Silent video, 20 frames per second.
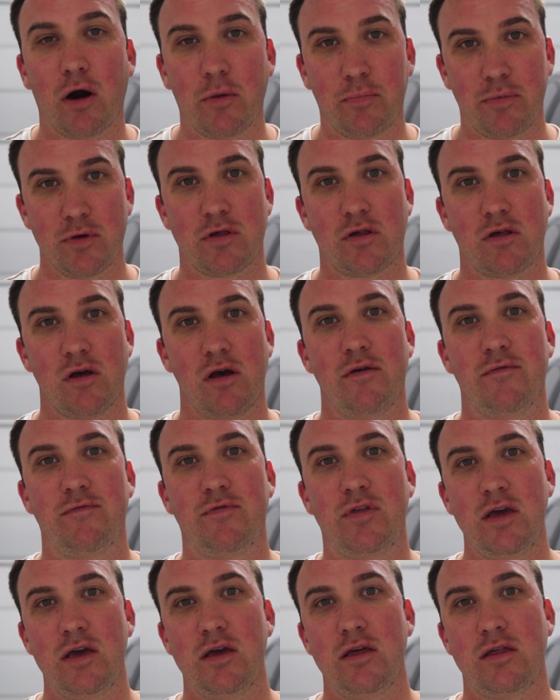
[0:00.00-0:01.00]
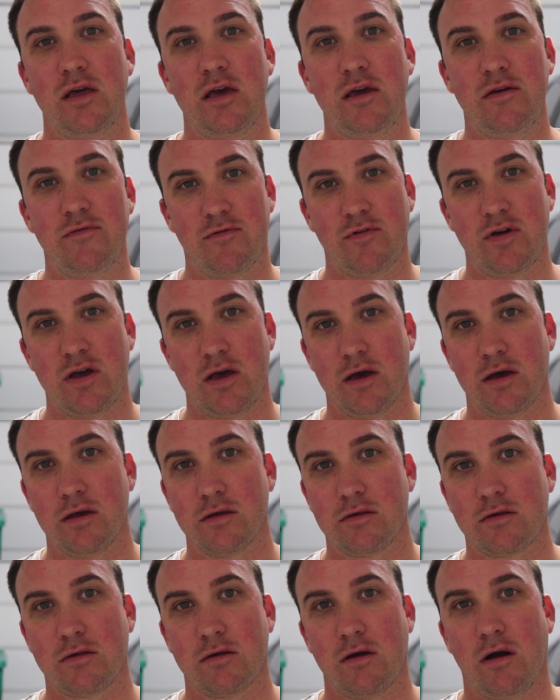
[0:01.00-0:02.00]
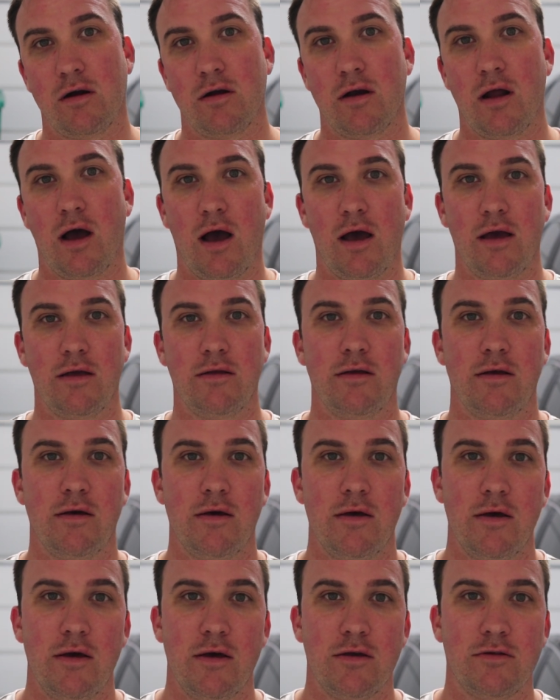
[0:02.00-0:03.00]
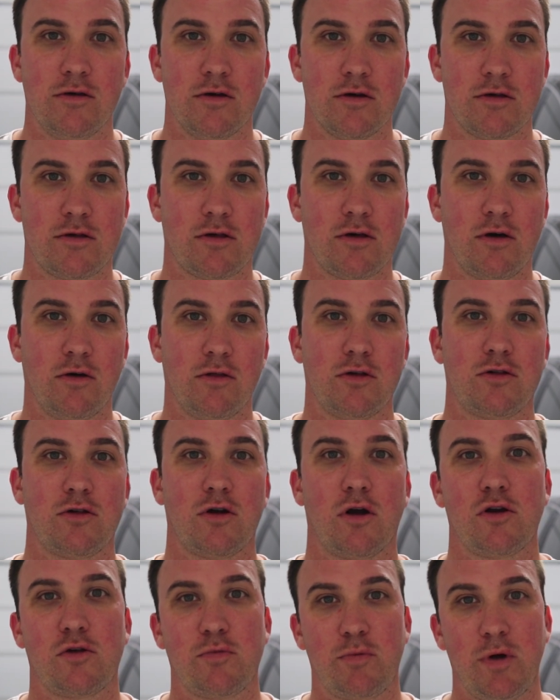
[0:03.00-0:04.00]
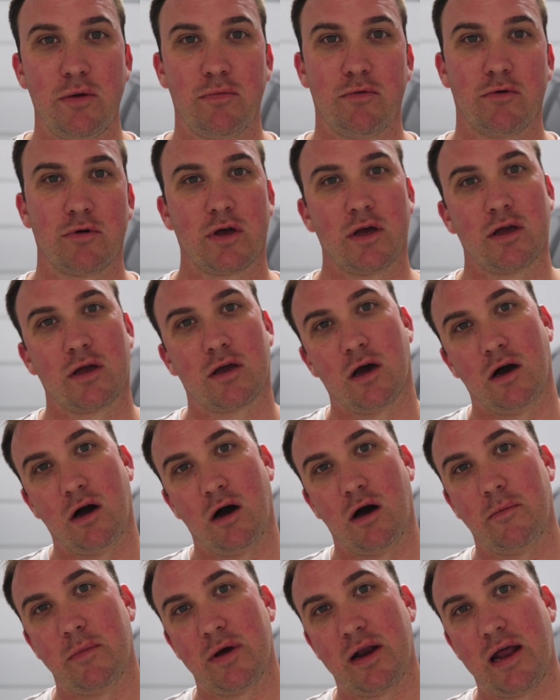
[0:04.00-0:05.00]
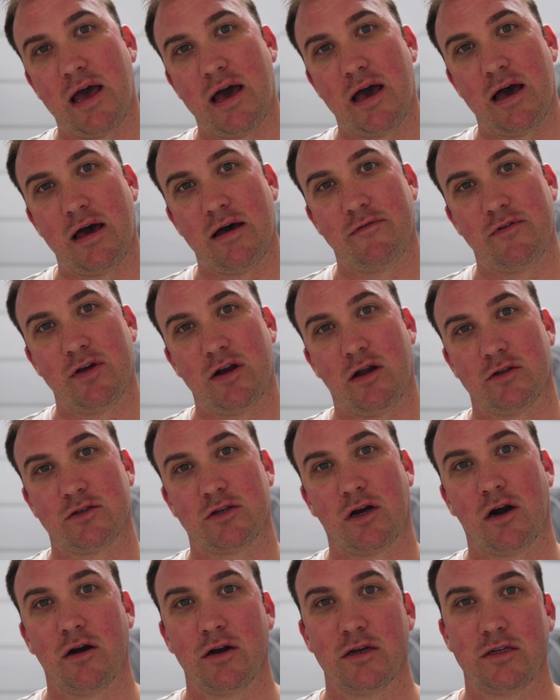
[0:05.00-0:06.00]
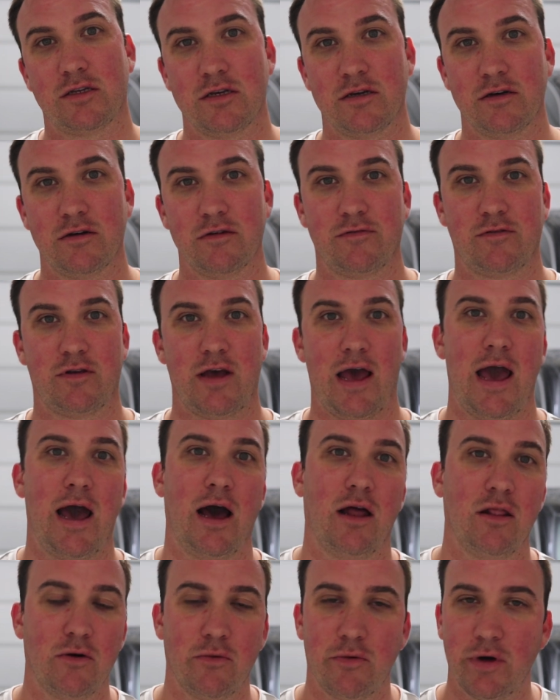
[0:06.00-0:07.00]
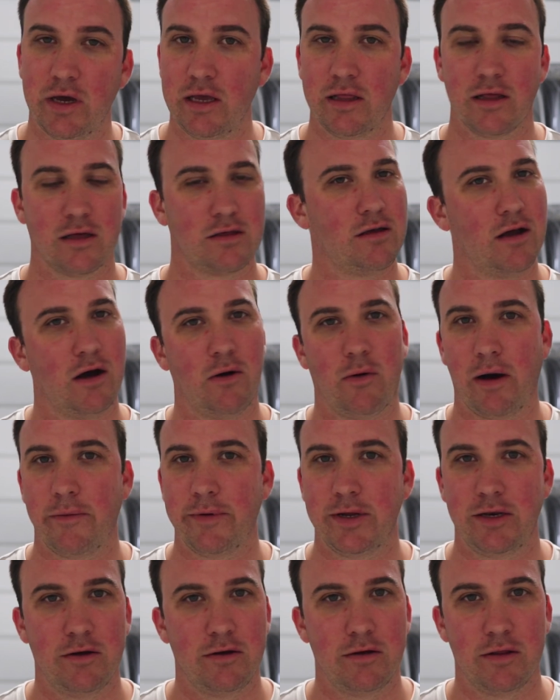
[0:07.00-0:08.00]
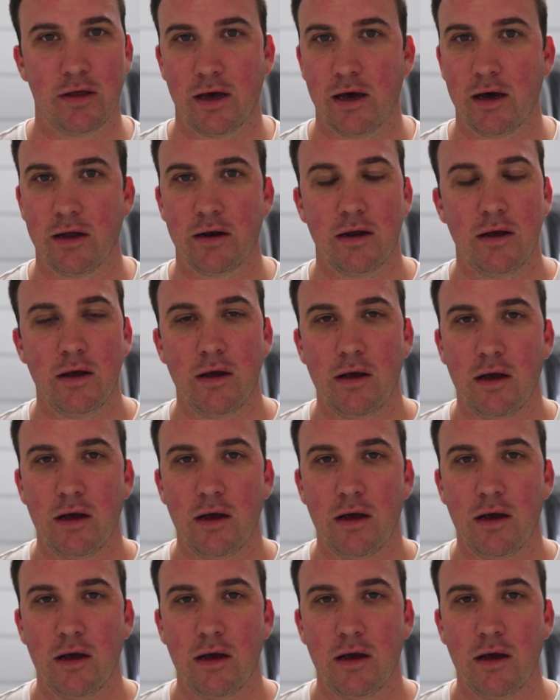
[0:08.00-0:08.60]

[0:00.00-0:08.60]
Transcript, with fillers: purpose of these events are not just so the church people can come and have an alternative to Halloween. That's not why we do that.